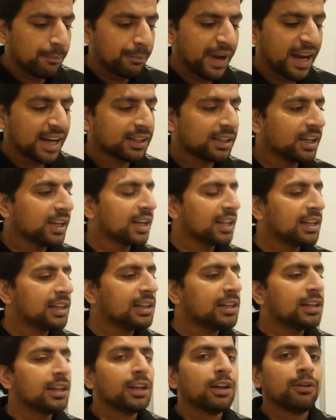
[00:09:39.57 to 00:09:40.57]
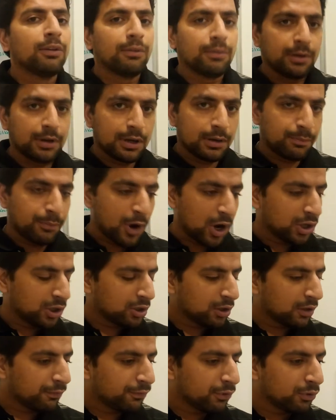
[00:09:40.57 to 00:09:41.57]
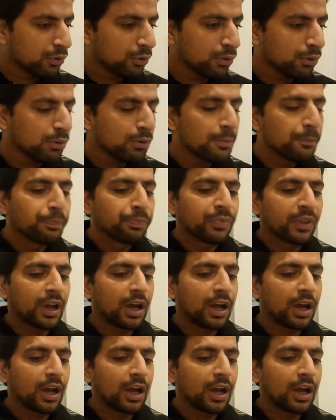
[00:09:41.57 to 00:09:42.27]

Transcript: practical point of view,